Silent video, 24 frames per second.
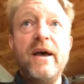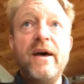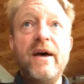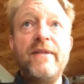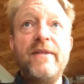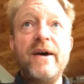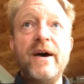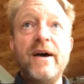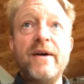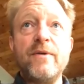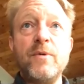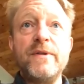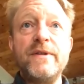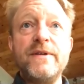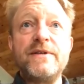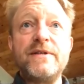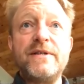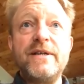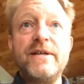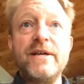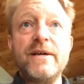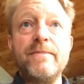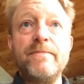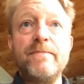that when this
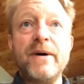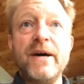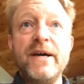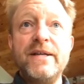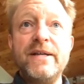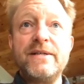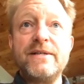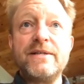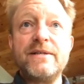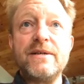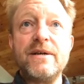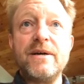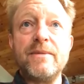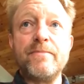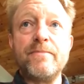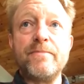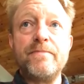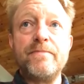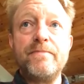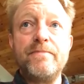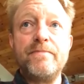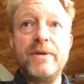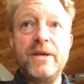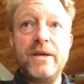tick bites
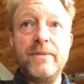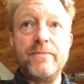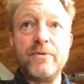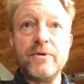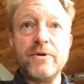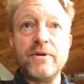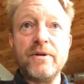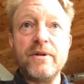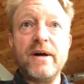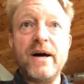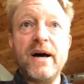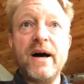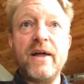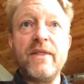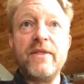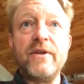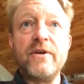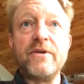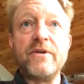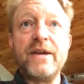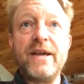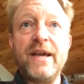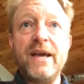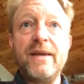people,
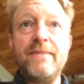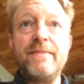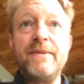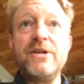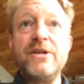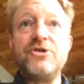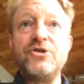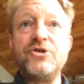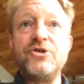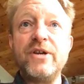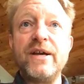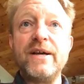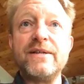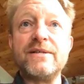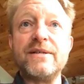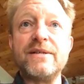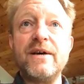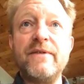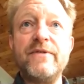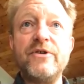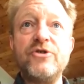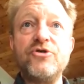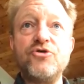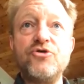there can be a chance
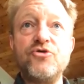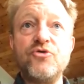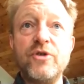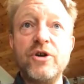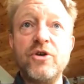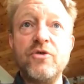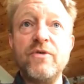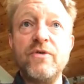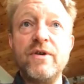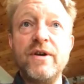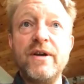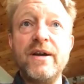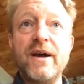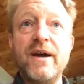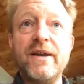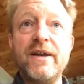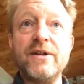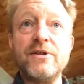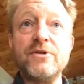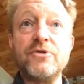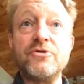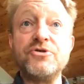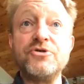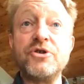of it triggering an
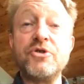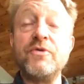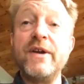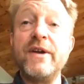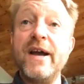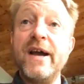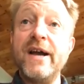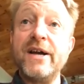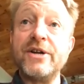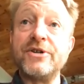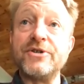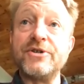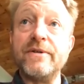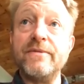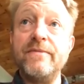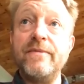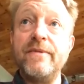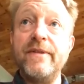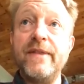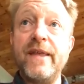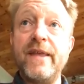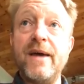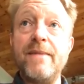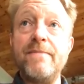allergic reaction
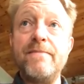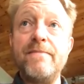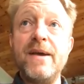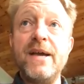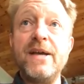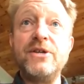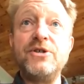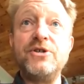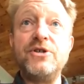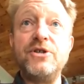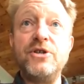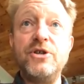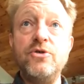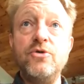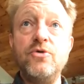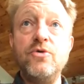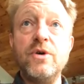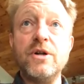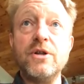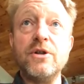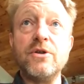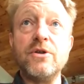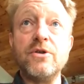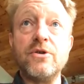that makes you
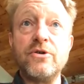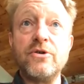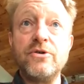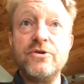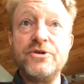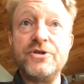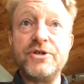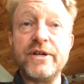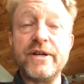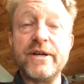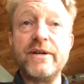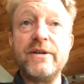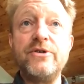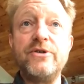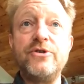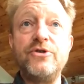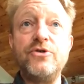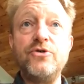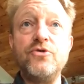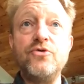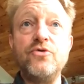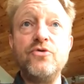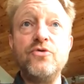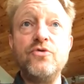allergic
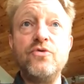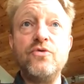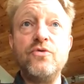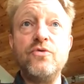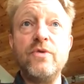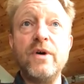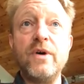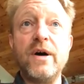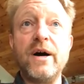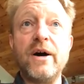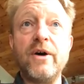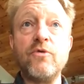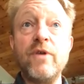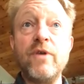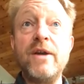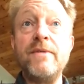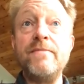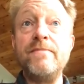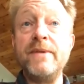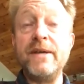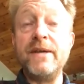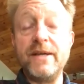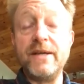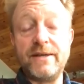to
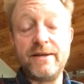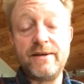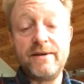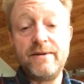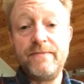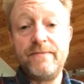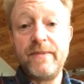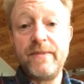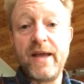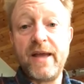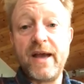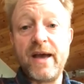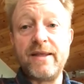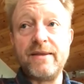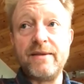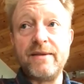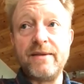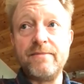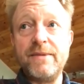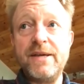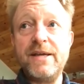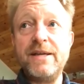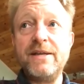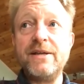red meat. And the
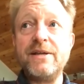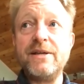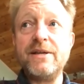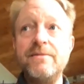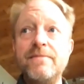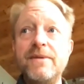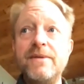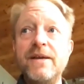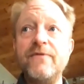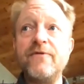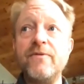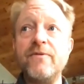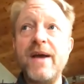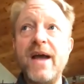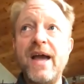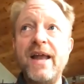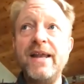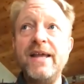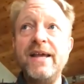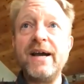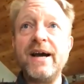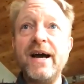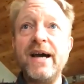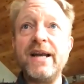meat can be from
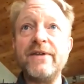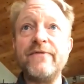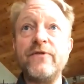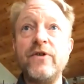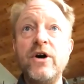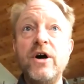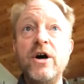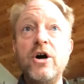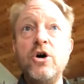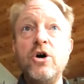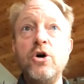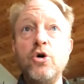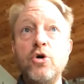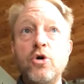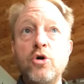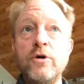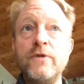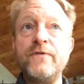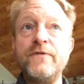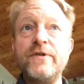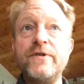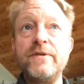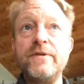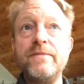any kind of
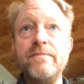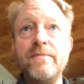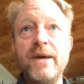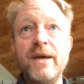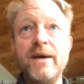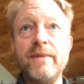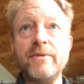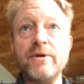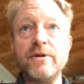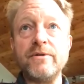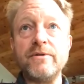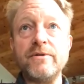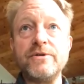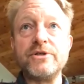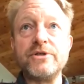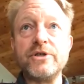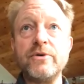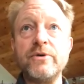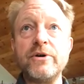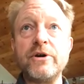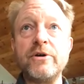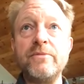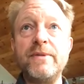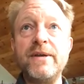hoofed mammal.
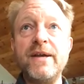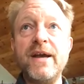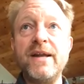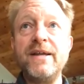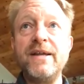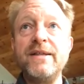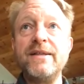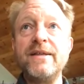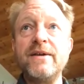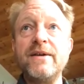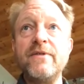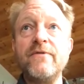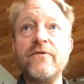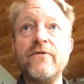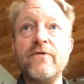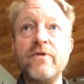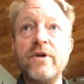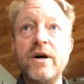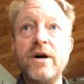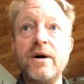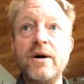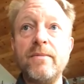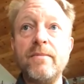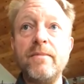So it could be anything
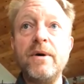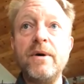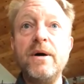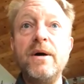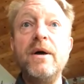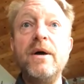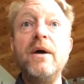from